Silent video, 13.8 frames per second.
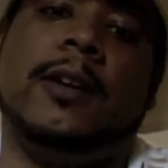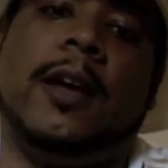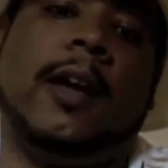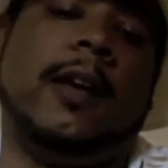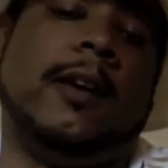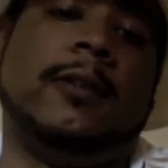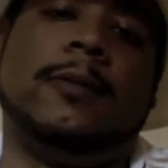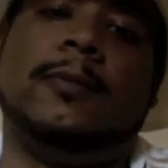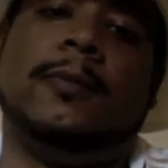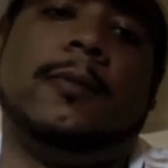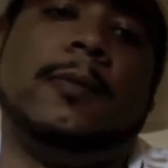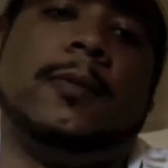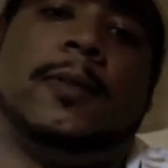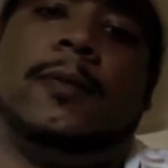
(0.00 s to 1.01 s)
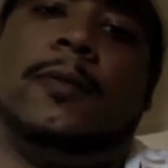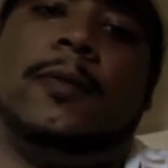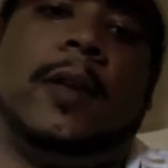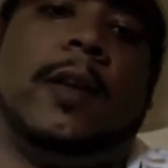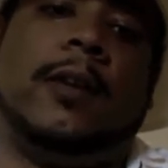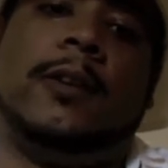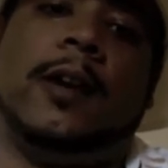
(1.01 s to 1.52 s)
Hey,
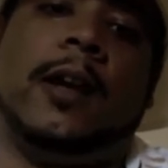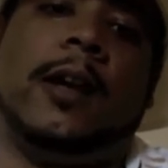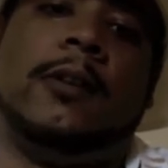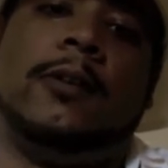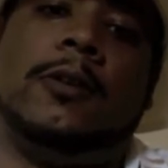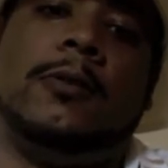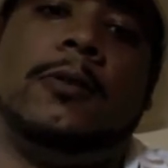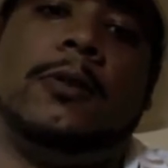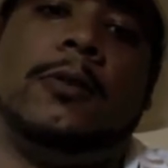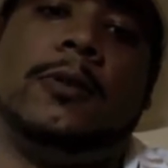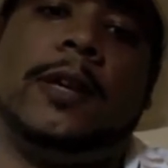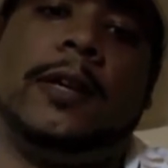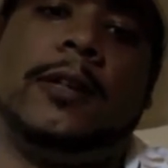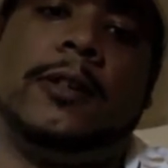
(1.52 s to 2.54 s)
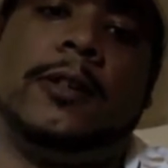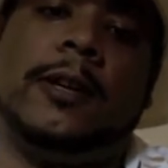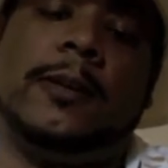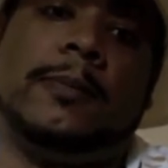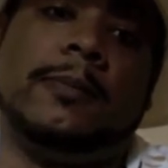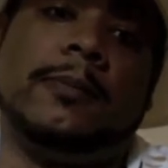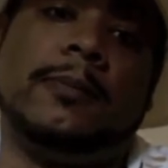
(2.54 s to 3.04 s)
failure ain't no new thing to
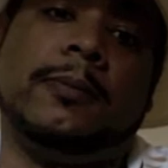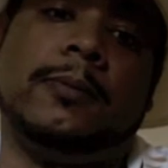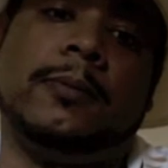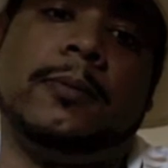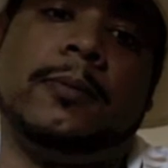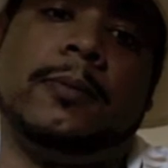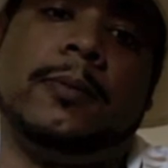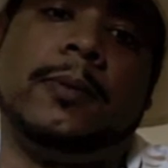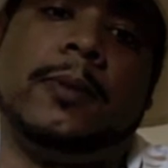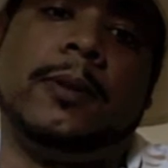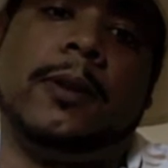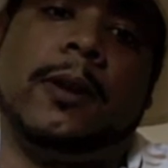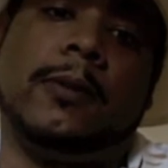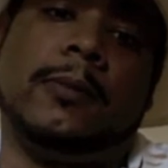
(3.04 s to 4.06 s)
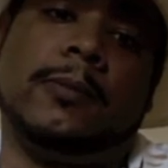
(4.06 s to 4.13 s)
them, you know?